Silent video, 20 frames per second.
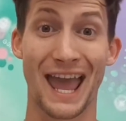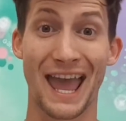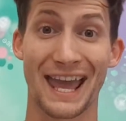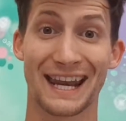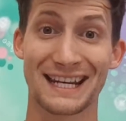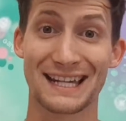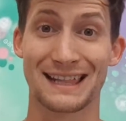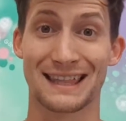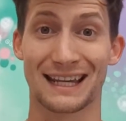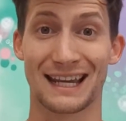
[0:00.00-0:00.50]

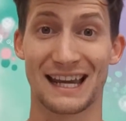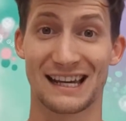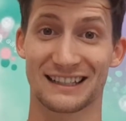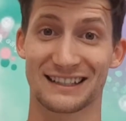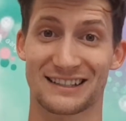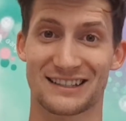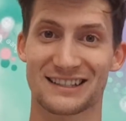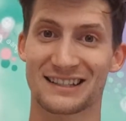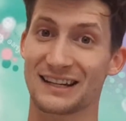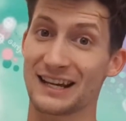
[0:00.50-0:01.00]
anything
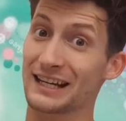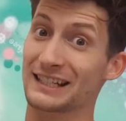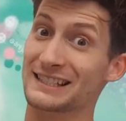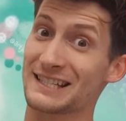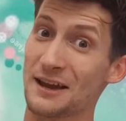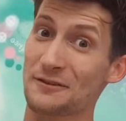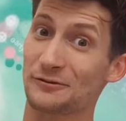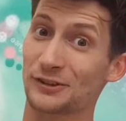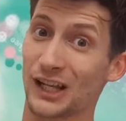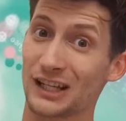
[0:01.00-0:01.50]
else
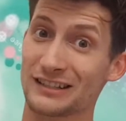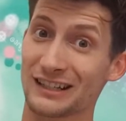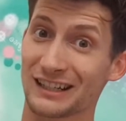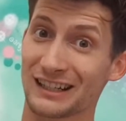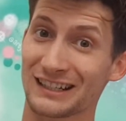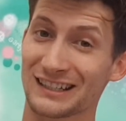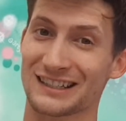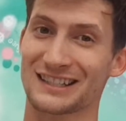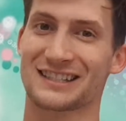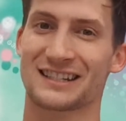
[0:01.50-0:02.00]
except flutter
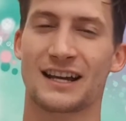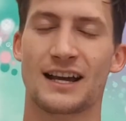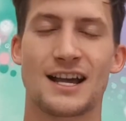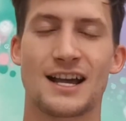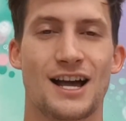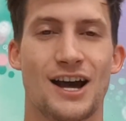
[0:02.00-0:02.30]
kicks.